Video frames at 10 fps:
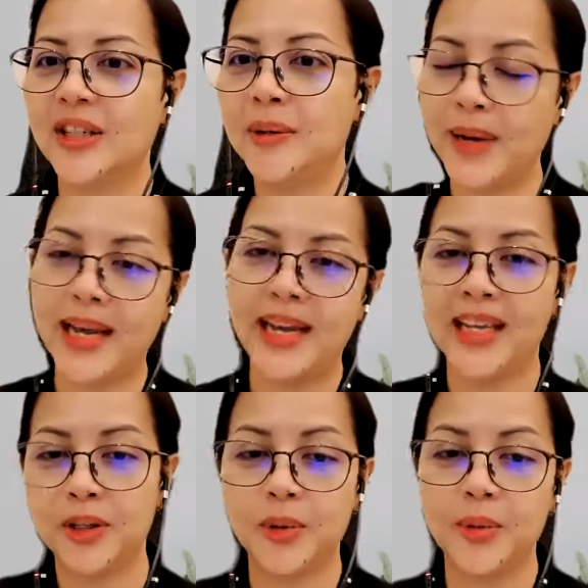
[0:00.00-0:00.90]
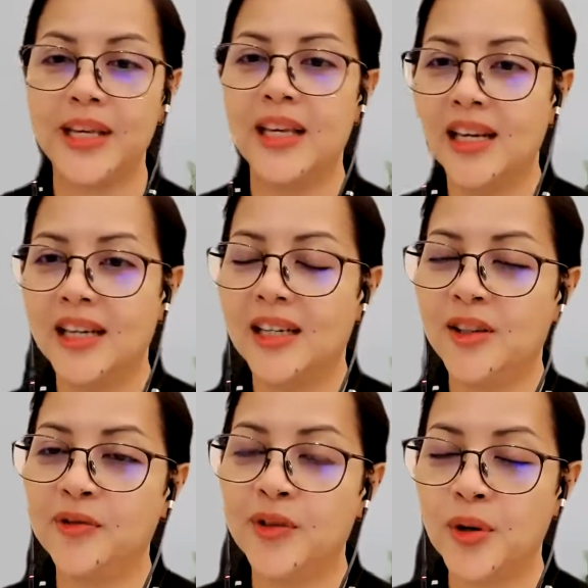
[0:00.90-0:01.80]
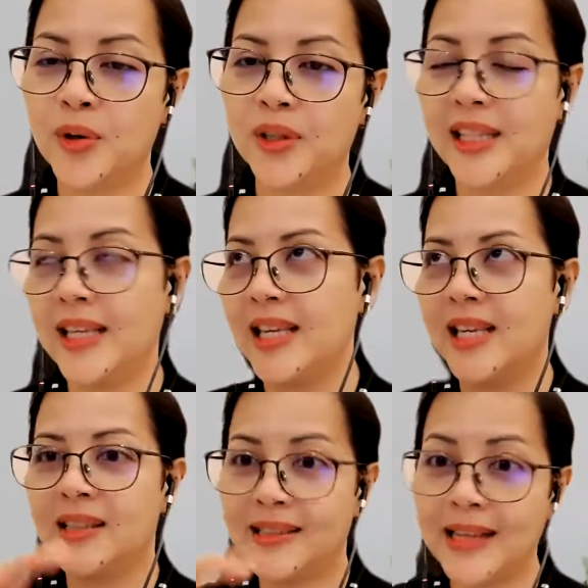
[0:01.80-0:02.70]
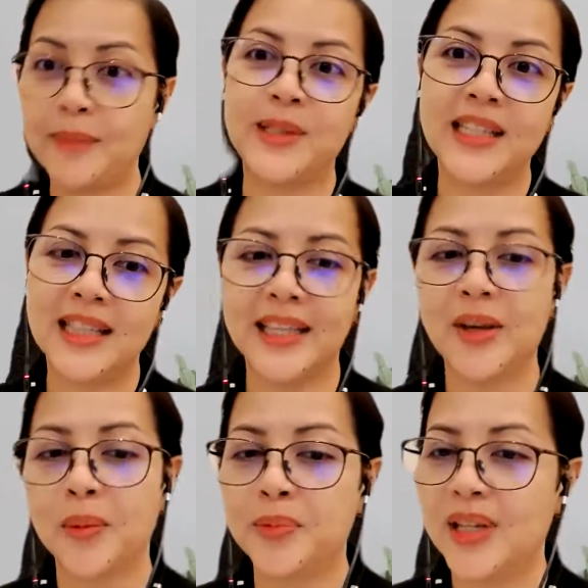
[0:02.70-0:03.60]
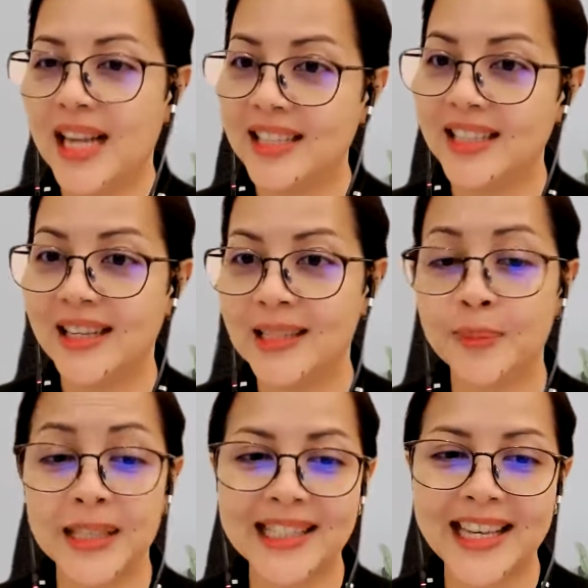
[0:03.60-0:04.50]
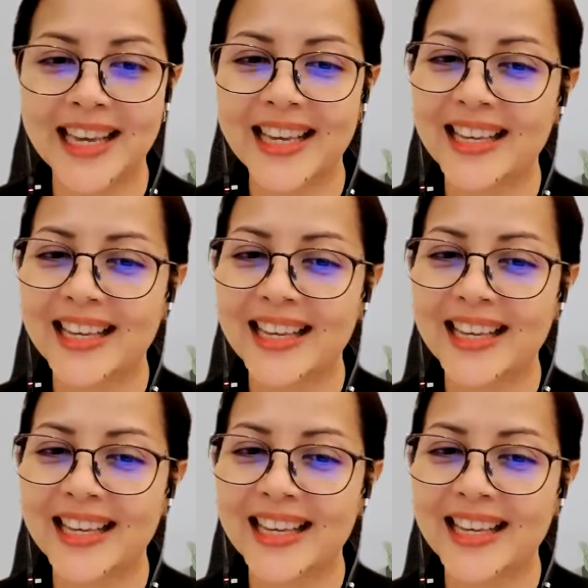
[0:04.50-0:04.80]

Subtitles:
by going for the steps in the corporate ladder as per se, right?